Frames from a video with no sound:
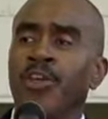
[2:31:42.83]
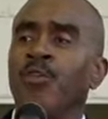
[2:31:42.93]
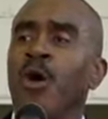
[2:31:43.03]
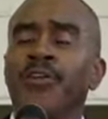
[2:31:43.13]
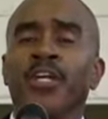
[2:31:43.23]
Do
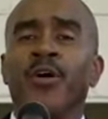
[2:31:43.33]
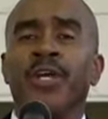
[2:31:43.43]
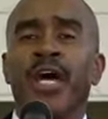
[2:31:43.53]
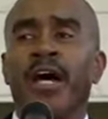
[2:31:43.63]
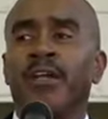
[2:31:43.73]
you want to
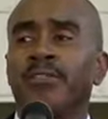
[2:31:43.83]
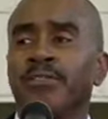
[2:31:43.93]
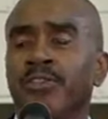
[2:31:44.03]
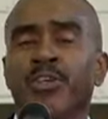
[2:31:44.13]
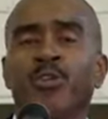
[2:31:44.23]
go to hell?
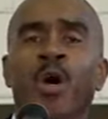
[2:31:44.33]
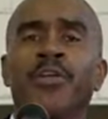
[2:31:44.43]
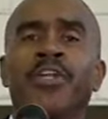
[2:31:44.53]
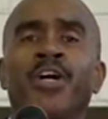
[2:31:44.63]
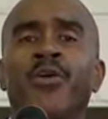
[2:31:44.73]
Do you
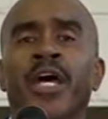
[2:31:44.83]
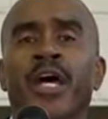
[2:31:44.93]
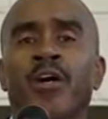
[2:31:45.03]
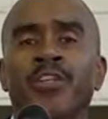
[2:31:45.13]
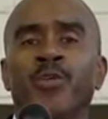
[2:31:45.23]
want to go
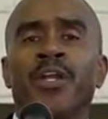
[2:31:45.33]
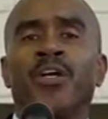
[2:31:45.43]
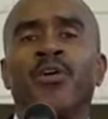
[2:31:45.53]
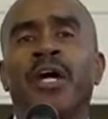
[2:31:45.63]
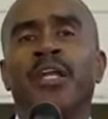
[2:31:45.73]
to hell? Do you
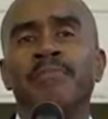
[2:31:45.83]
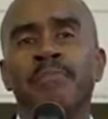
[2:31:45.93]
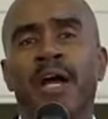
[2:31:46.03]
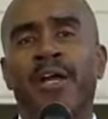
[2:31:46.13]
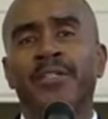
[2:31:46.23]
want to go to hell
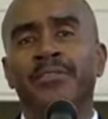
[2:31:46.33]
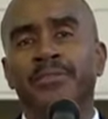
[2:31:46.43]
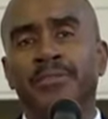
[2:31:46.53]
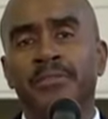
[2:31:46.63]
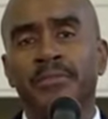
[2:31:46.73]
and burn?
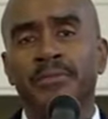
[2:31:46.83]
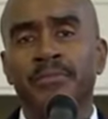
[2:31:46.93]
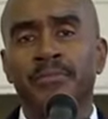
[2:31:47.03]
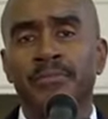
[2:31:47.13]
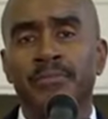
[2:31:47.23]

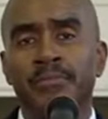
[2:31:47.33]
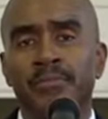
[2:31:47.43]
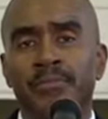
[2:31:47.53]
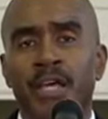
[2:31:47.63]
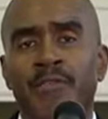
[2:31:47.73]

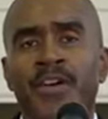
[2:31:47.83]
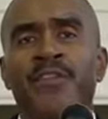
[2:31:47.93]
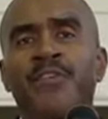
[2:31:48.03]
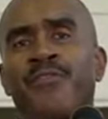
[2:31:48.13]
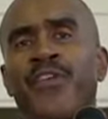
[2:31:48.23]
If
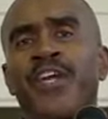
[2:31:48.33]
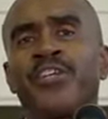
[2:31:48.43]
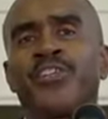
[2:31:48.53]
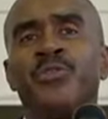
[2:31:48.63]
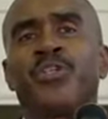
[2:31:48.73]
any of you
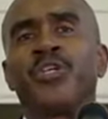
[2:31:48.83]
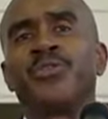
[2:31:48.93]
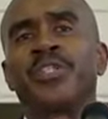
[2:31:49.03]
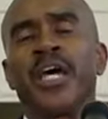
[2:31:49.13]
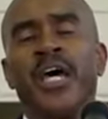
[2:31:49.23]
think you're too
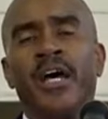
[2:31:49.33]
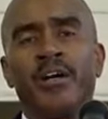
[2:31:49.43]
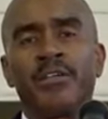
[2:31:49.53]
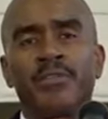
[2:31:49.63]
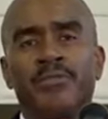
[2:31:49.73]
cute to
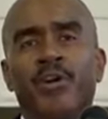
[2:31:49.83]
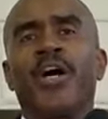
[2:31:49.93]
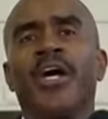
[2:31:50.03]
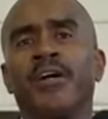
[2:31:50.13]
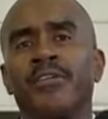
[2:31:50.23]
hell,
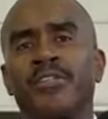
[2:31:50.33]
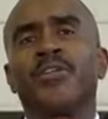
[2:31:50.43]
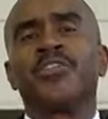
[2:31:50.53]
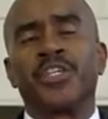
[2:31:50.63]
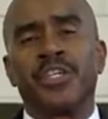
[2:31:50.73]
for hell,
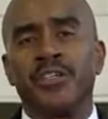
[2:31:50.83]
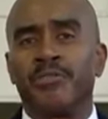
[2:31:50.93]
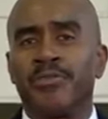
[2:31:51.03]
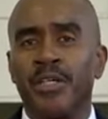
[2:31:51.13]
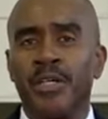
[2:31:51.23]
you
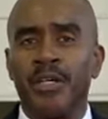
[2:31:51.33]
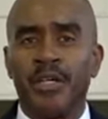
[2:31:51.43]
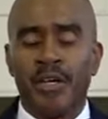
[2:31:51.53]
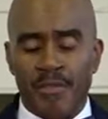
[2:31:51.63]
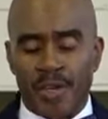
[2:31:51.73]
deceive.
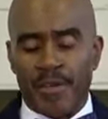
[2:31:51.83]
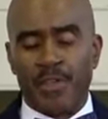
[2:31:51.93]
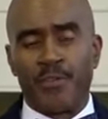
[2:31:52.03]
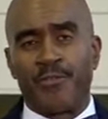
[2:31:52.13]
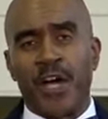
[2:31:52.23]
If any
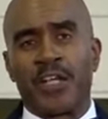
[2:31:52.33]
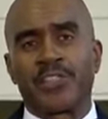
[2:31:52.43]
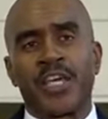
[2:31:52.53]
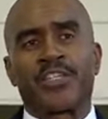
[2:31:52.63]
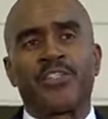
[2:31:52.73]
of you
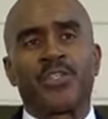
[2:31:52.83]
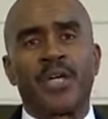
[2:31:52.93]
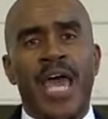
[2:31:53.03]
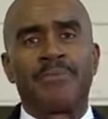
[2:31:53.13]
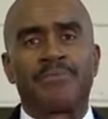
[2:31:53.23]
fellas think you're
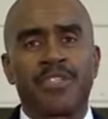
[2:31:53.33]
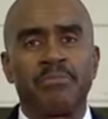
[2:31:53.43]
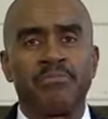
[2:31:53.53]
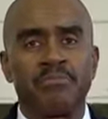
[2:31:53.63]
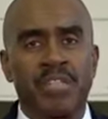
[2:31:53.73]
too
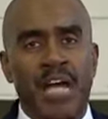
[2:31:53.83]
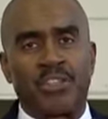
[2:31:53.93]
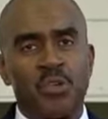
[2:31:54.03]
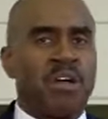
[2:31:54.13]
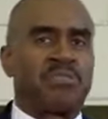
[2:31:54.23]
handsome,
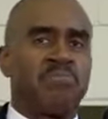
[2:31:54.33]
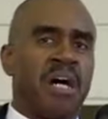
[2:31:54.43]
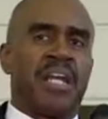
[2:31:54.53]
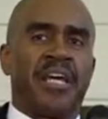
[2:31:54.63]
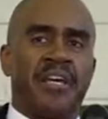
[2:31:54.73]
got too much
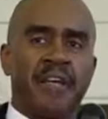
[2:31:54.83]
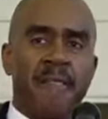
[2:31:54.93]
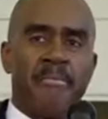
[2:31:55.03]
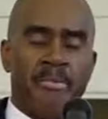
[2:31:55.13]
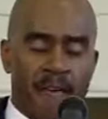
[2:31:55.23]
money,
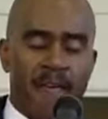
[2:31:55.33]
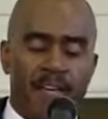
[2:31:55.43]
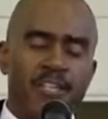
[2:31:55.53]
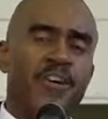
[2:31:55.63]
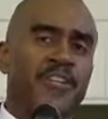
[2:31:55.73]

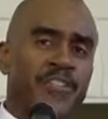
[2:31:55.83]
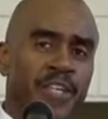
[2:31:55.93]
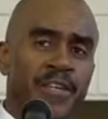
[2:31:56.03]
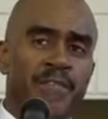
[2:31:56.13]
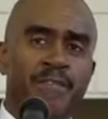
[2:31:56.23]
you're
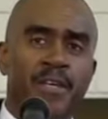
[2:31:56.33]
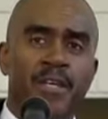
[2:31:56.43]
deceived.